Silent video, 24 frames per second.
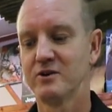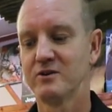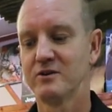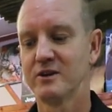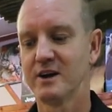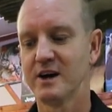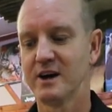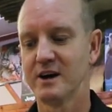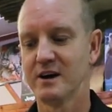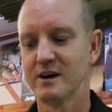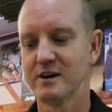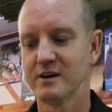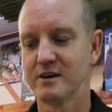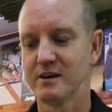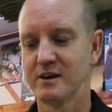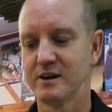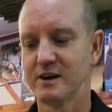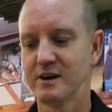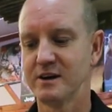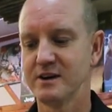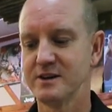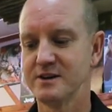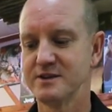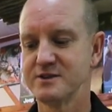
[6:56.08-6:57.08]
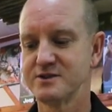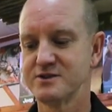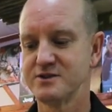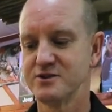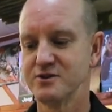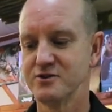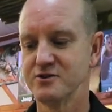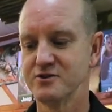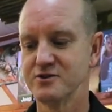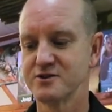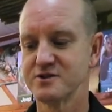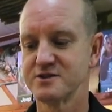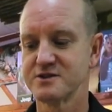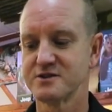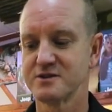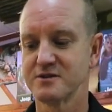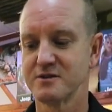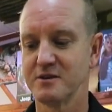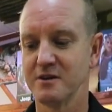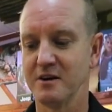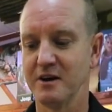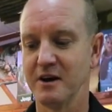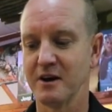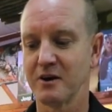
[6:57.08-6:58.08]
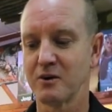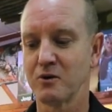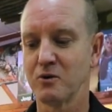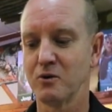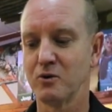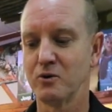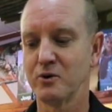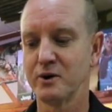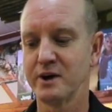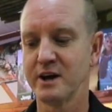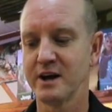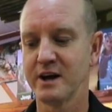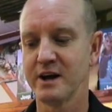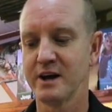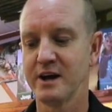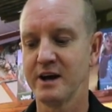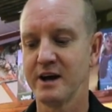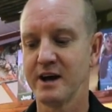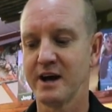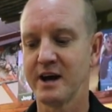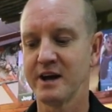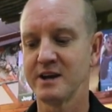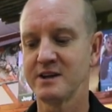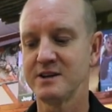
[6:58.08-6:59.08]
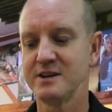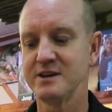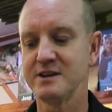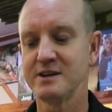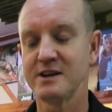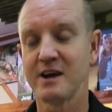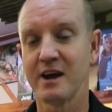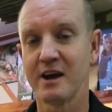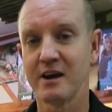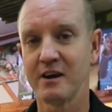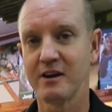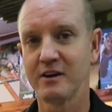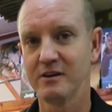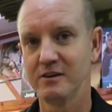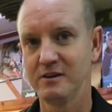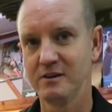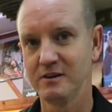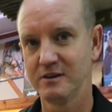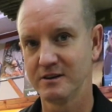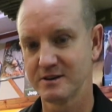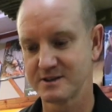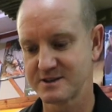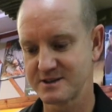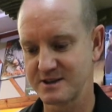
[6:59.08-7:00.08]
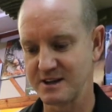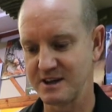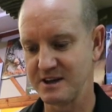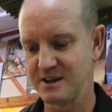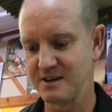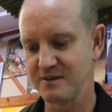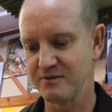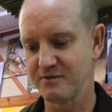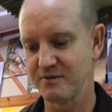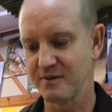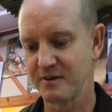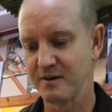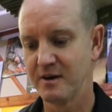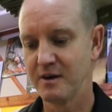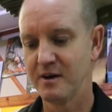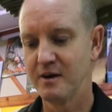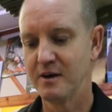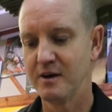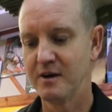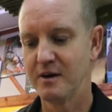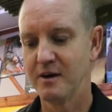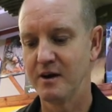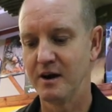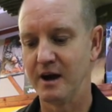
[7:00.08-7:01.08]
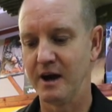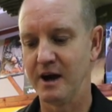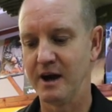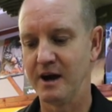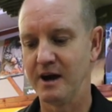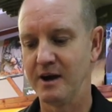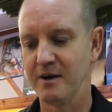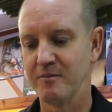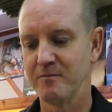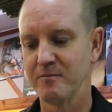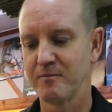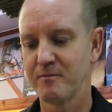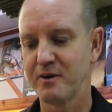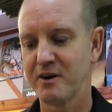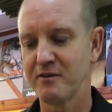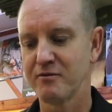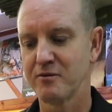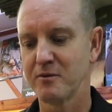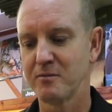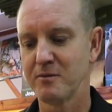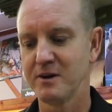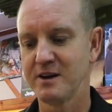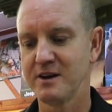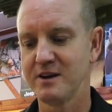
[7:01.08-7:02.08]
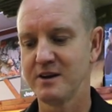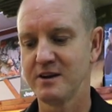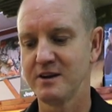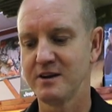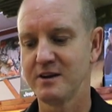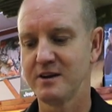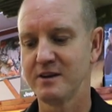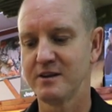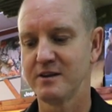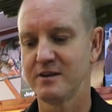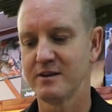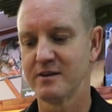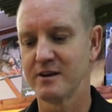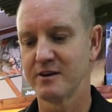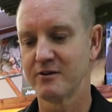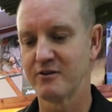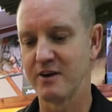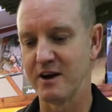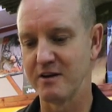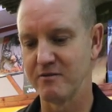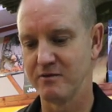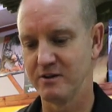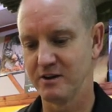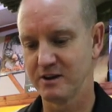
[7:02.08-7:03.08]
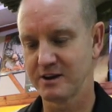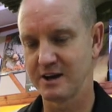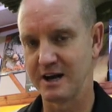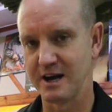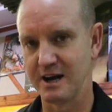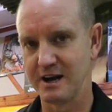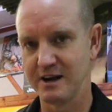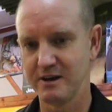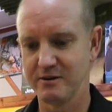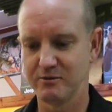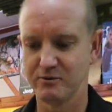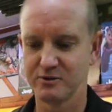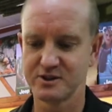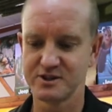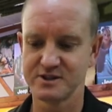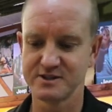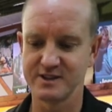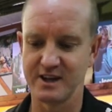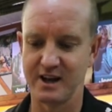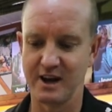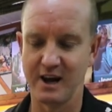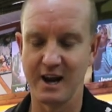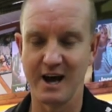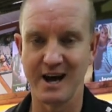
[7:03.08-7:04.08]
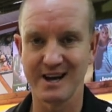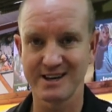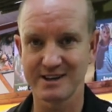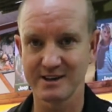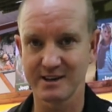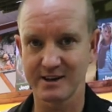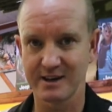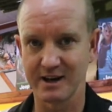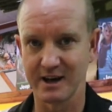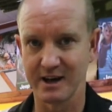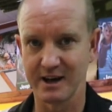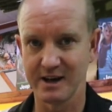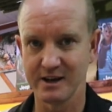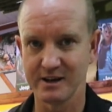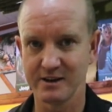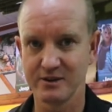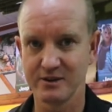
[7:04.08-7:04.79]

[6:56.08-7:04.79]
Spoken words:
do now is use a quarter anti-tangle sleeve. Preferably the gravel color, which is a lighter color.